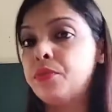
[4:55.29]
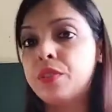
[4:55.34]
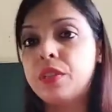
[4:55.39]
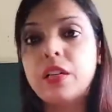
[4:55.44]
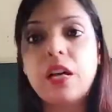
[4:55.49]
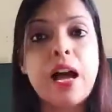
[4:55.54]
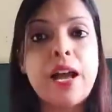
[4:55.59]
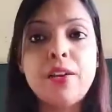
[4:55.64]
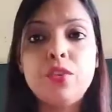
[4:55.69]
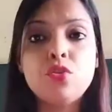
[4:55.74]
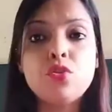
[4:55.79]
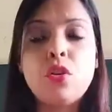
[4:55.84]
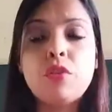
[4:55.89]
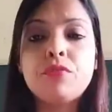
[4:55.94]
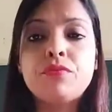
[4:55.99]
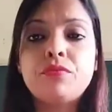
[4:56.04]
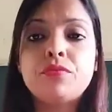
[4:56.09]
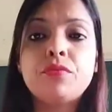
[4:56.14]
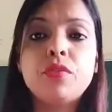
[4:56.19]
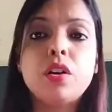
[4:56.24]
kind of
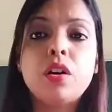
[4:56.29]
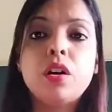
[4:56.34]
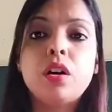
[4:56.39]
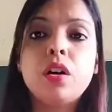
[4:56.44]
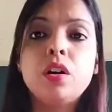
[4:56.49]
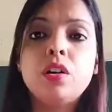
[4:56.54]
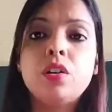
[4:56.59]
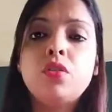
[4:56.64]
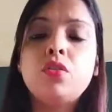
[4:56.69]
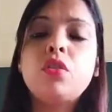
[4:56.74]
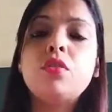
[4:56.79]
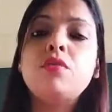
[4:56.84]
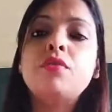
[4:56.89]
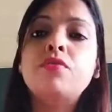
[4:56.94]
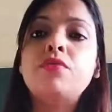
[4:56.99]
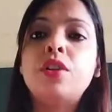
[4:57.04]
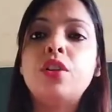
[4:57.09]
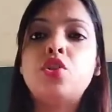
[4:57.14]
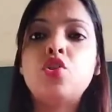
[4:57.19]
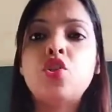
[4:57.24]

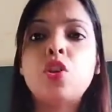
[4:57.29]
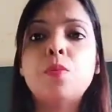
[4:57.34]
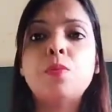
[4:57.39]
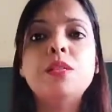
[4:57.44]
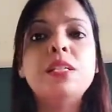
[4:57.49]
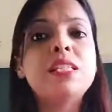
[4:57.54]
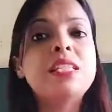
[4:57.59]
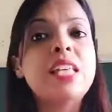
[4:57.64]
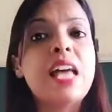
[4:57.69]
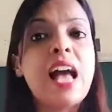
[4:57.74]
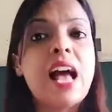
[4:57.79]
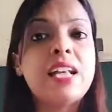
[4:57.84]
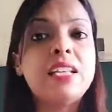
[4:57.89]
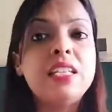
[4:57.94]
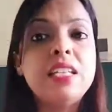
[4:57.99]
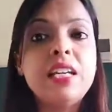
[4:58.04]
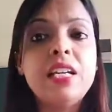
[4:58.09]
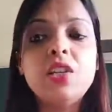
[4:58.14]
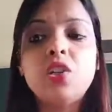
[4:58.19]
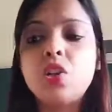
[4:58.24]
vegetables
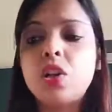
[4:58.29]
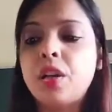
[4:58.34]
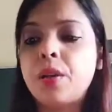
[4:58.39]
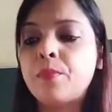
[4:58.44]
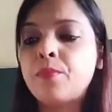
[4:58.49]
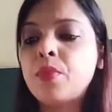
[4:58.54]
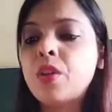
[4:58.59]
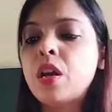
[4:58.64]
and eating.